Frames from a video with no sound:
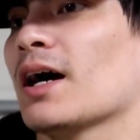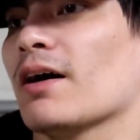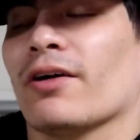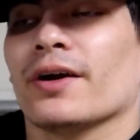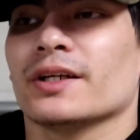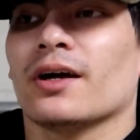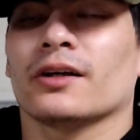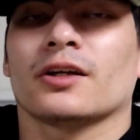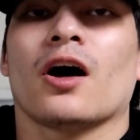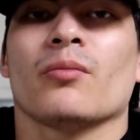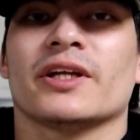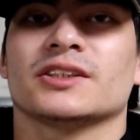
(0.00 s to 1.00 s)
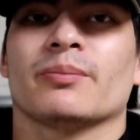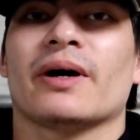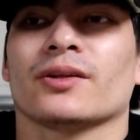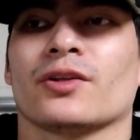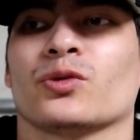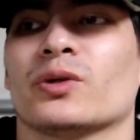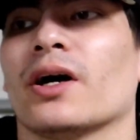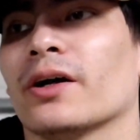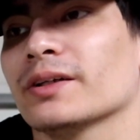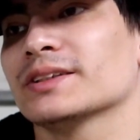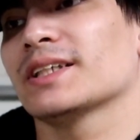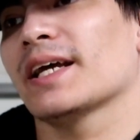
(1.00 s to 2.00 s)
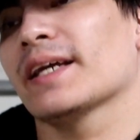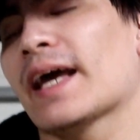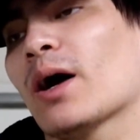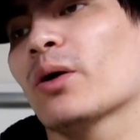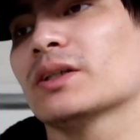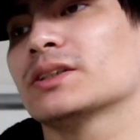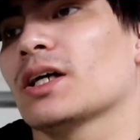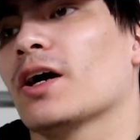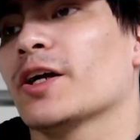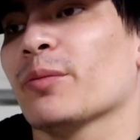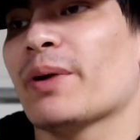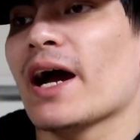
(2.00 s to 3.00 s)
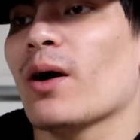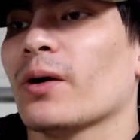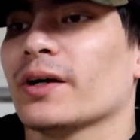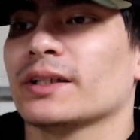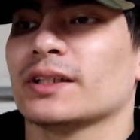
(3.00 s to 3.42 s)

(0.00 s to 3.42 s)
I've already gotten comments about the 300 saying how it's underpowered,